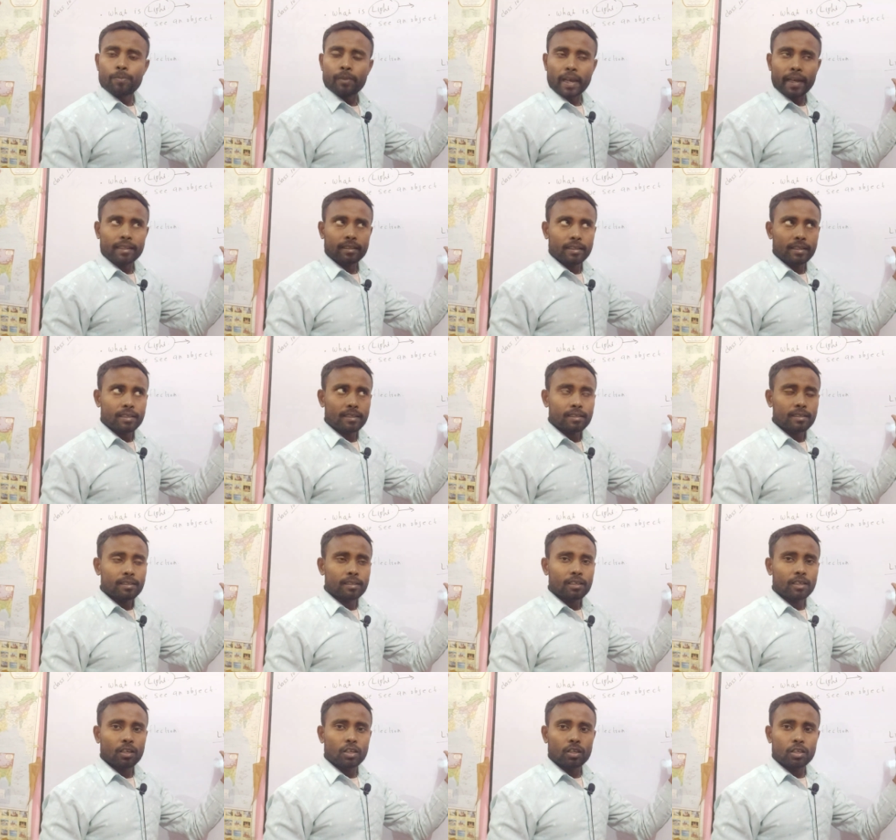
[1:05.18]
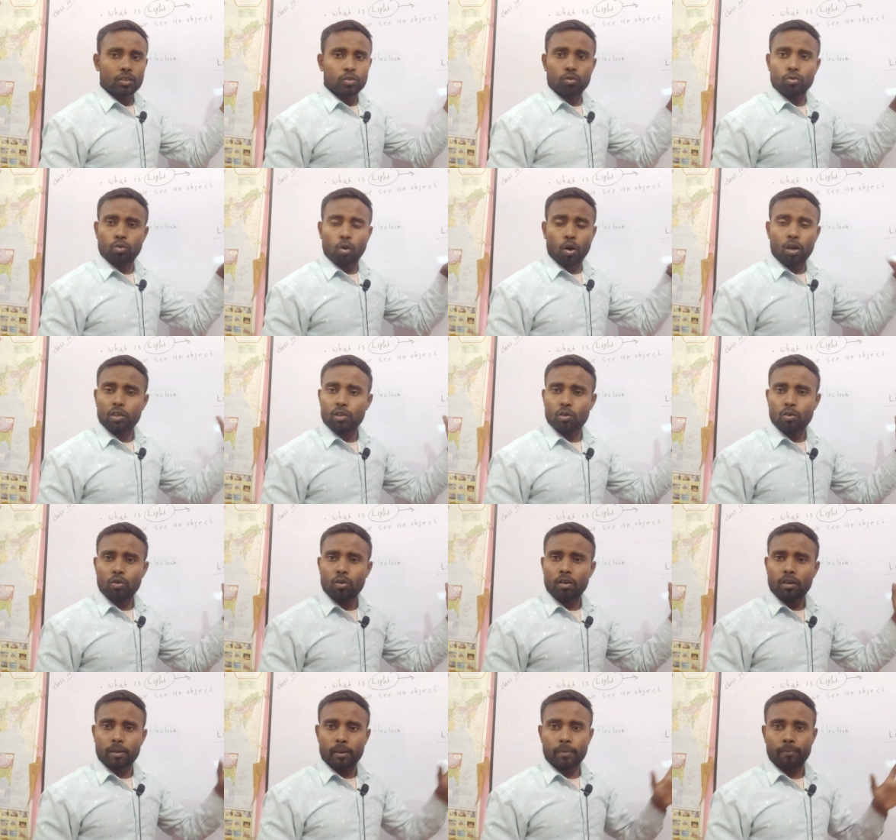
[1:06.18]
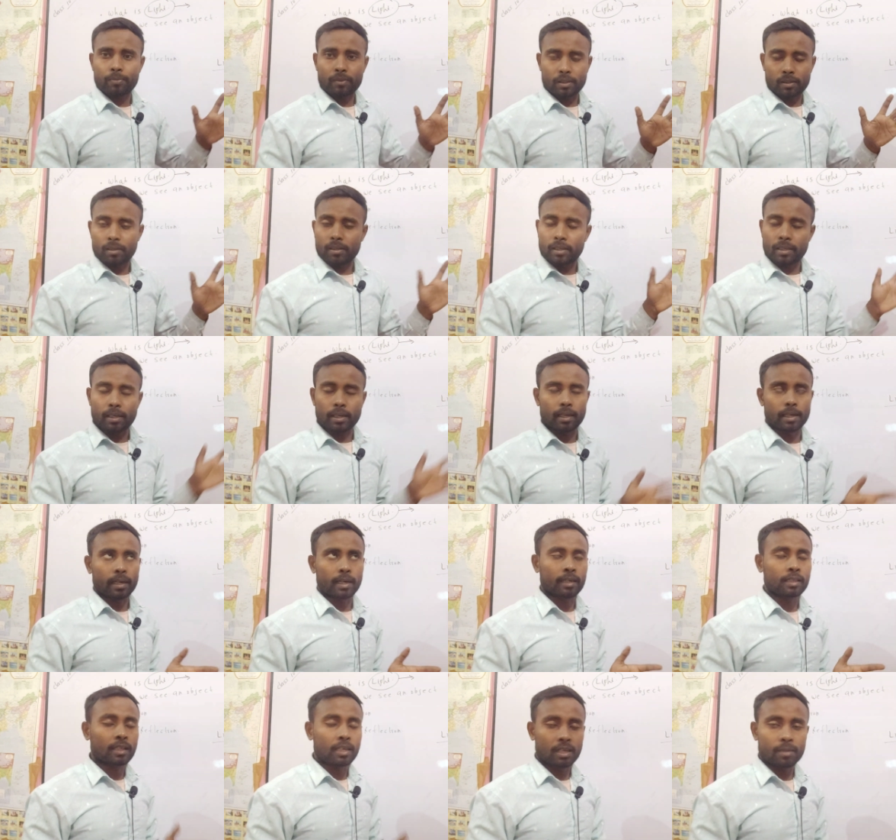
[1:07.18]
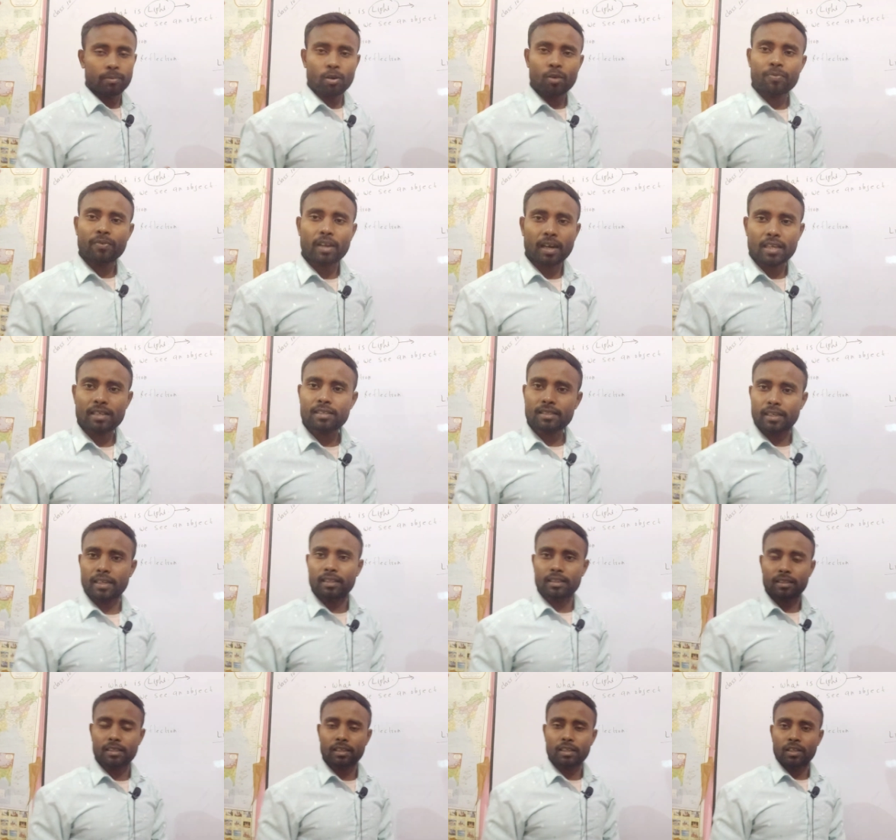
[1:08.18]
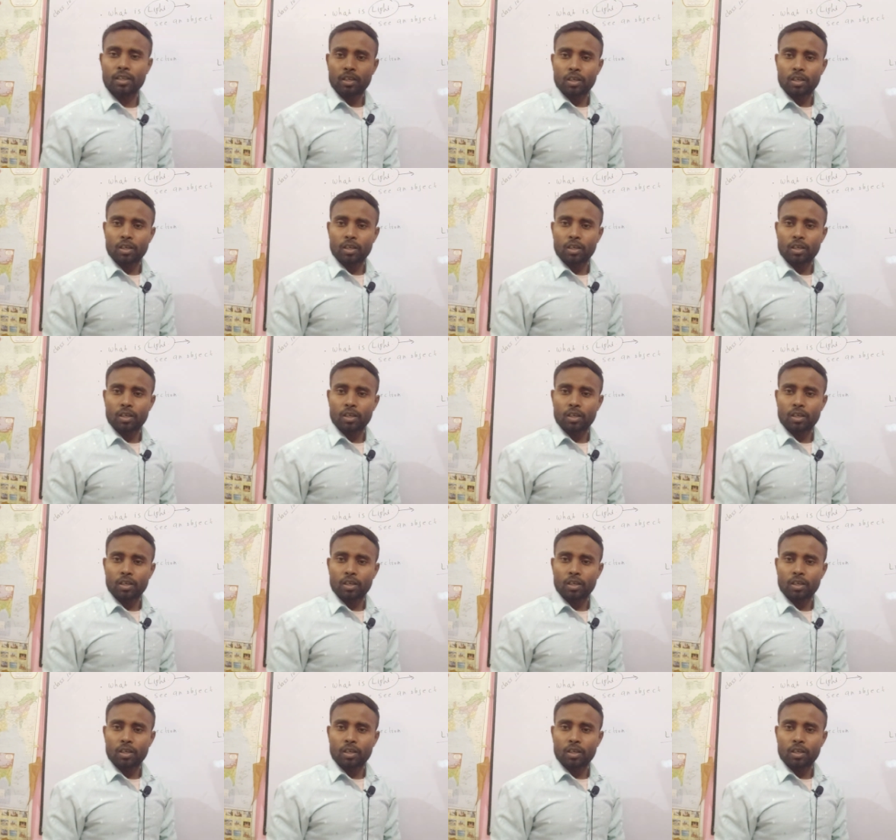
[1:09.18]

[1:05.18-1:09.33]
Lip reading: I think you don't know at the level of class 10th